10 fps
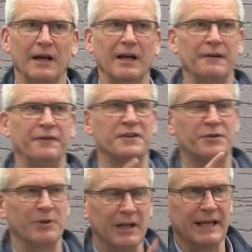If it's
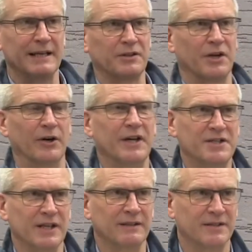really
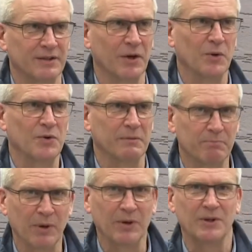encouraging to know that
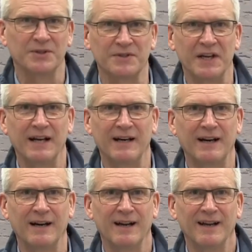Paul's
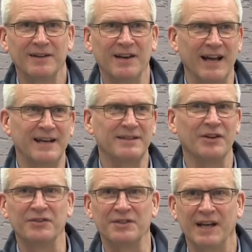there night
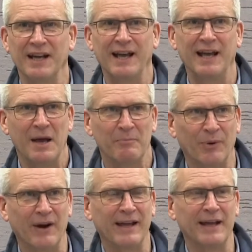and day
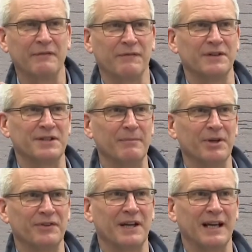praying for
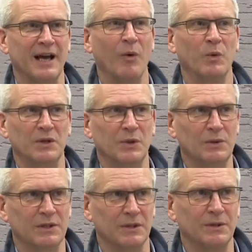Timothy, well,
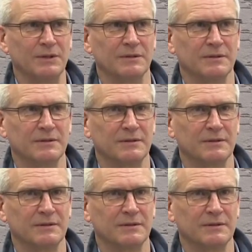hold on.